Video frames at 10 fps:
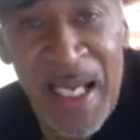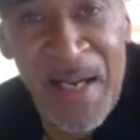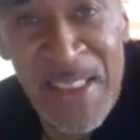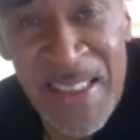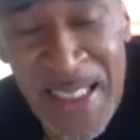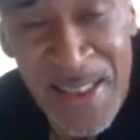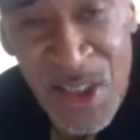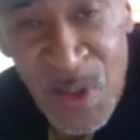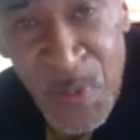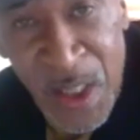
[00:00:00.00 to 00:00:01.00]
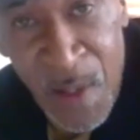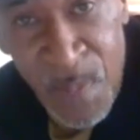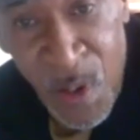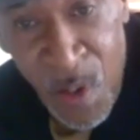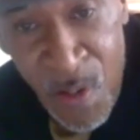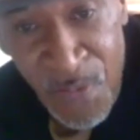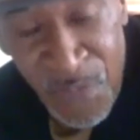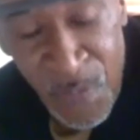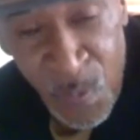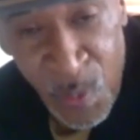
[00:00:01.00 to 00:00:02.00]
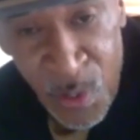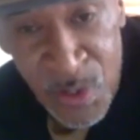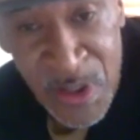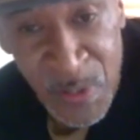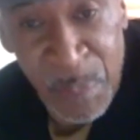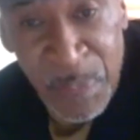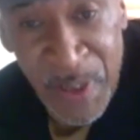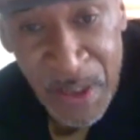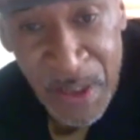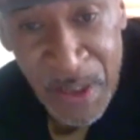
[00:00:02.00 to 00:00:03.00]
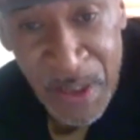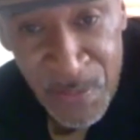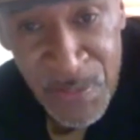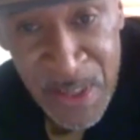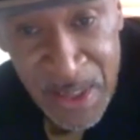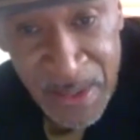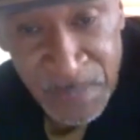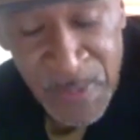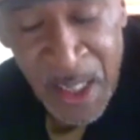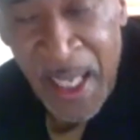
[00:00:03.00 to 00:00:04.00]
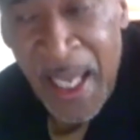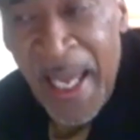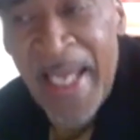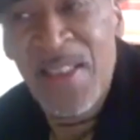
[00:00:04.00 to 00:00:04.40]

every day she would come home from work, she would plug the phones in. And